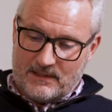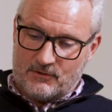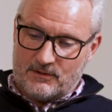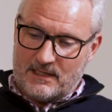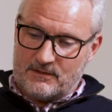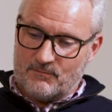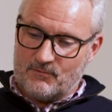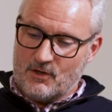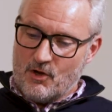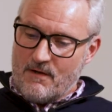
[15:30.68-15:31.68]
That's a
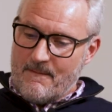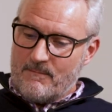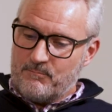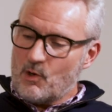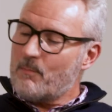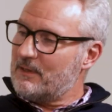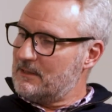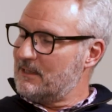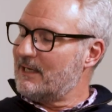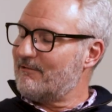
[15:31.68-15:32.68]
proper
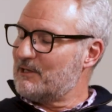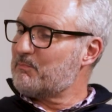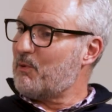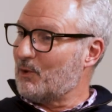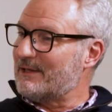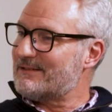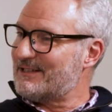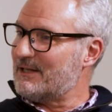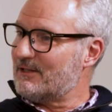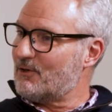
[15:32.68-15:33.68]
serious point
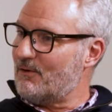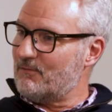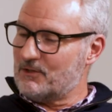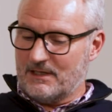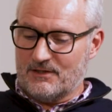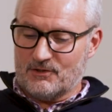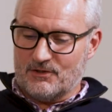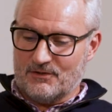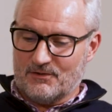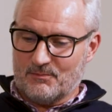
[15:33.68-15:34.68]
to end the
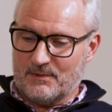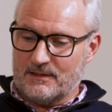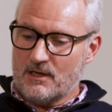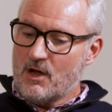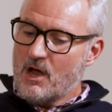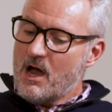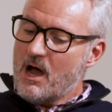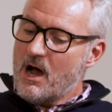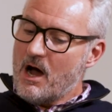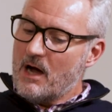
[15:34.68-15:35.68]
conversation with.
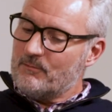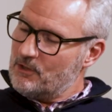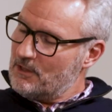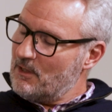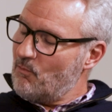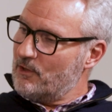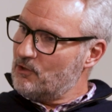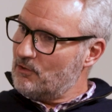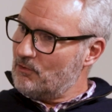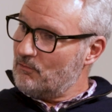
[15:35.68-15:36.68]
I'm just going to
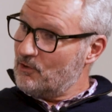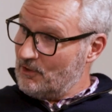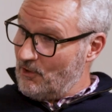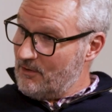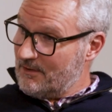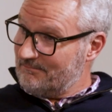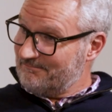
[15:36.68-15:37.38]
wish you good luck.